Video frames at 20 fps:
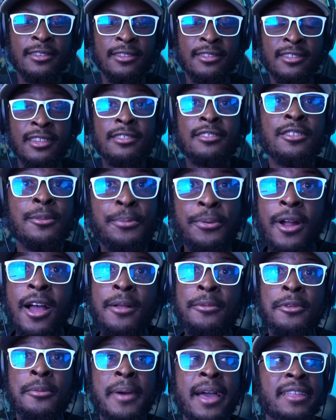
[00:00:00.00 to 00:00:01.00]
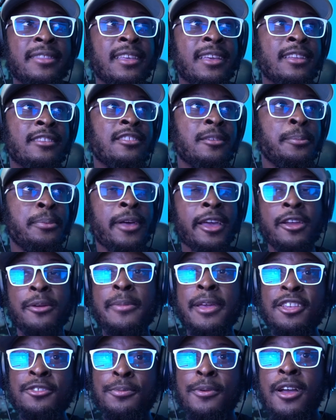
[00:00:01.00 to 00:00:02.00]
system problem. I think it's a
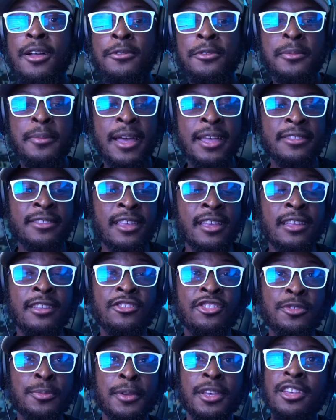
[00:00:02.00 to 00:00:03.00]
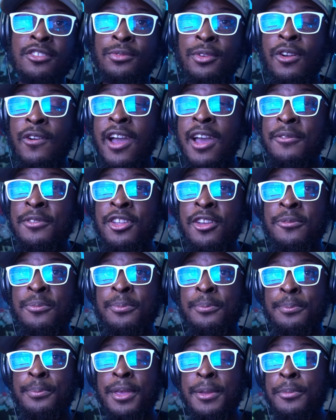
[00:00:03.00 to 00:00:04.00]
player-based problem. I think just because we don't have enough
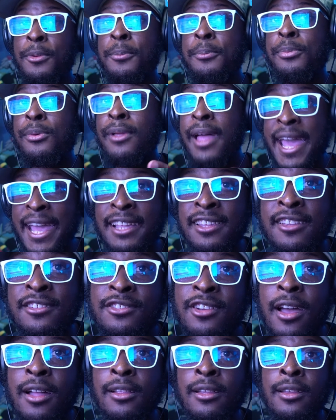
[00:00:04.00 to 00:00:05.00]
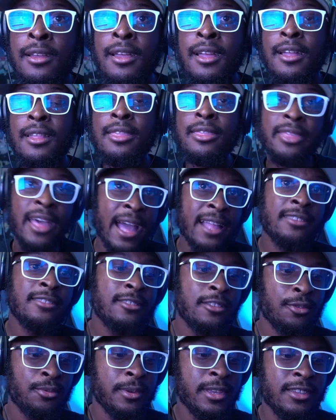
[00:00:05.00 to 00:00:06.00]
people playing Ninjala,
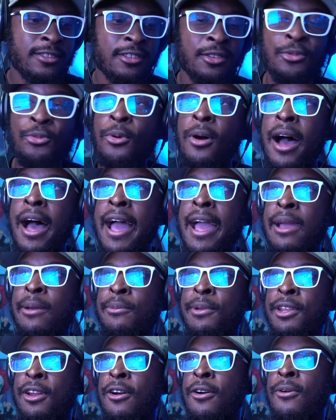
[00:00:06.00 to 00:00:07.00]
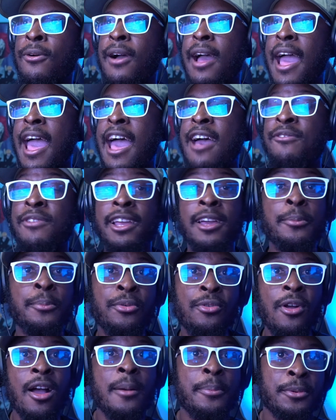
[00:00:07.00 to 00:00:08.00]
that's the reason why we don't have like a
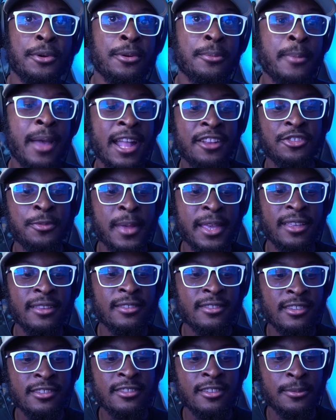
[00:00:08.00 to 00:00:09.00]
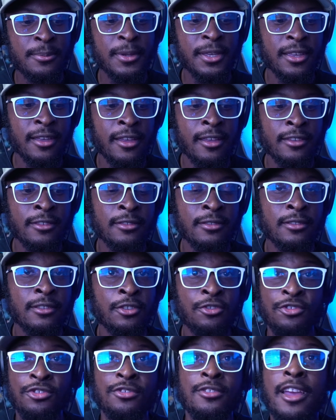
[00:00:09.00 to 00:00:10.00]
proper matchmaking system, because
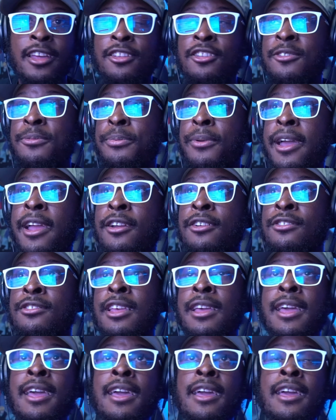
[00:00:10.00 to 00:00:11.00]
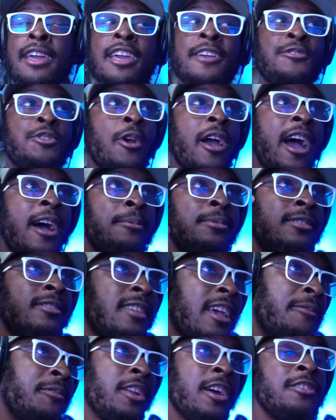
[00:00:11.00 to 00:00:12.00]
there's just not enough players. If you have
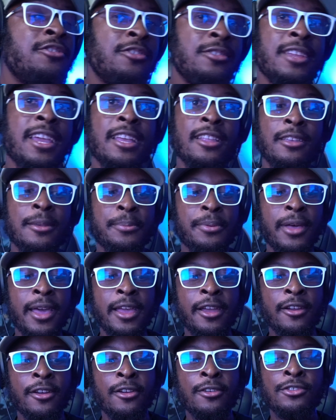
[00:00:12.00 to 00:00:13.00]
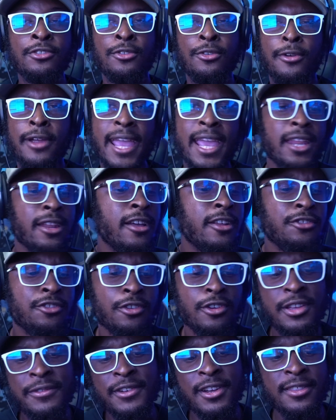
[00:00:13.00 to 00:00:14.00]
700 daily players or 800
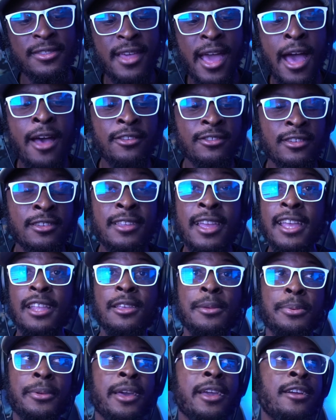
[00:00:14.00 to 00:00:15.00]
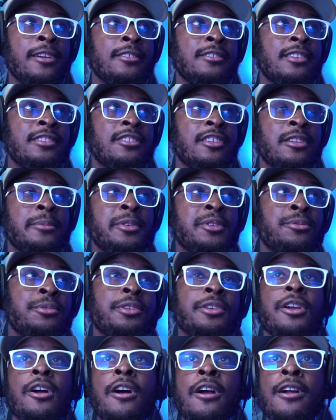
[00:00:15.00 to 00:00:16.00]
or even 1,000 daily players, it's going to be
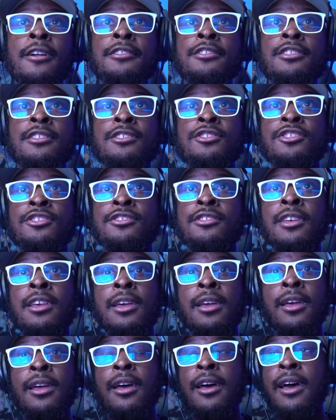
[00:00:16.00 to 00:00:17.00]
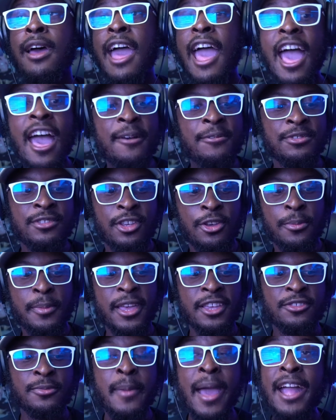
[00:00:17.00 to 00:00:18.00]
really hard to just have
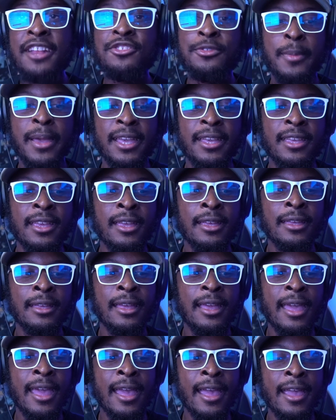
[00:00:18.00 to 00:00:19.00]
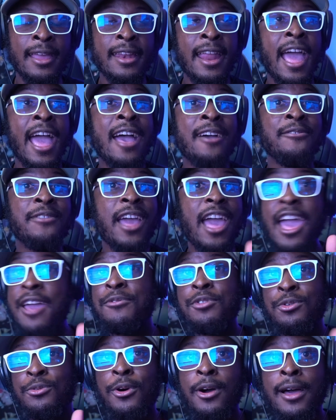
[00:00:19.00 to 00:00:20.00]
skill-based matchmaking and have
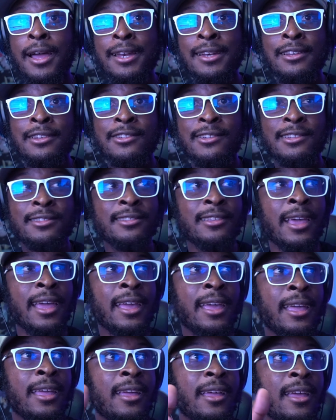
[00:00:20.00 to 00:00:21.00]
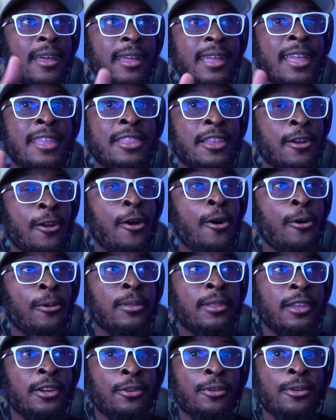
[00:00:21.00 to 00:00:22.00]
everyone just like in their
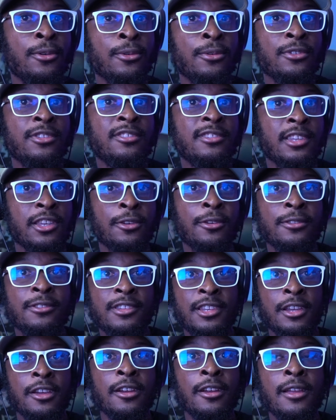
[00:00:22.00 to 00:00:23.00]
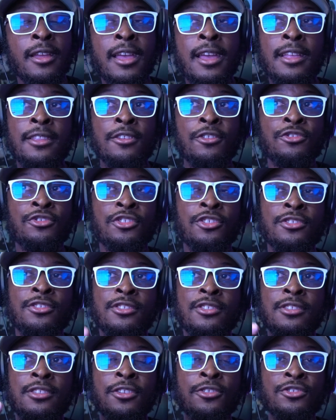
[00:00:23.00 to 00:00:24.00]
own little skill tier.
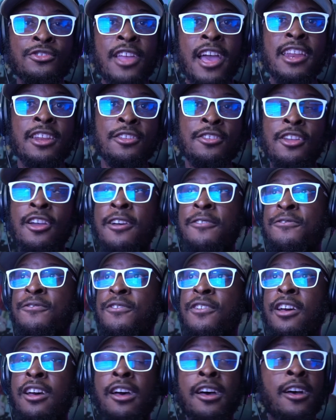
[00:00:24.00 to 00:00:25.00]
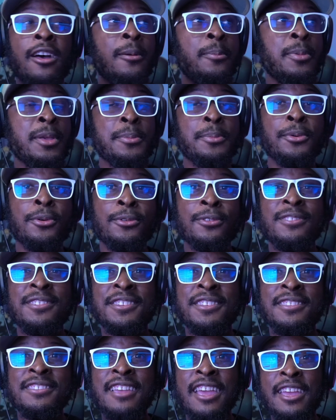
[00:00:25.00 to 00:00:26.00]
There's not enough people
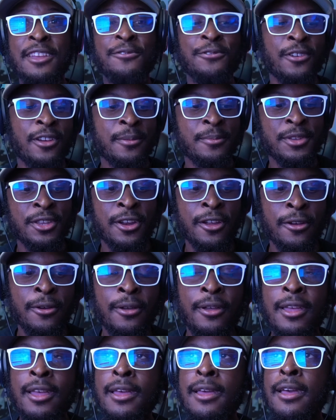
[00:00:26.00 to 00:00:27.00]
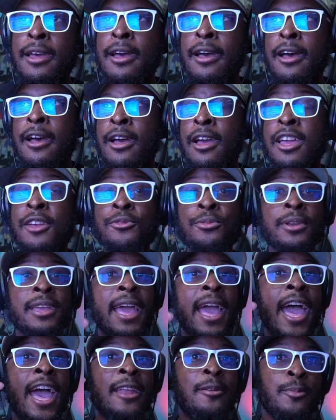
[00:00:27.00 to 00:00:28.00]
to take from, you know? If we
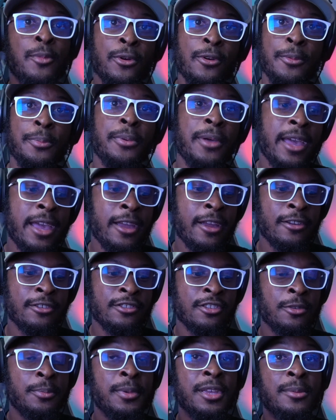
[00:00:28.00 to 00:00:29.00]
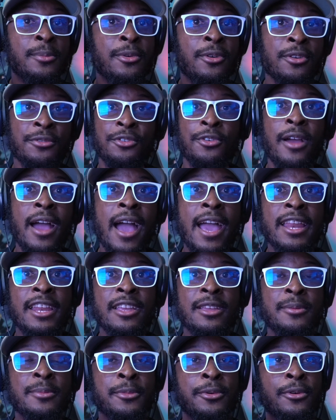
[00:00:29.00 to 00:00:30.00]
had more players, there'd be more
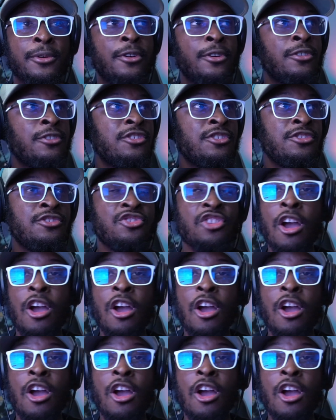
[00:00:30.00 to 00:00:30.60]
variety, more just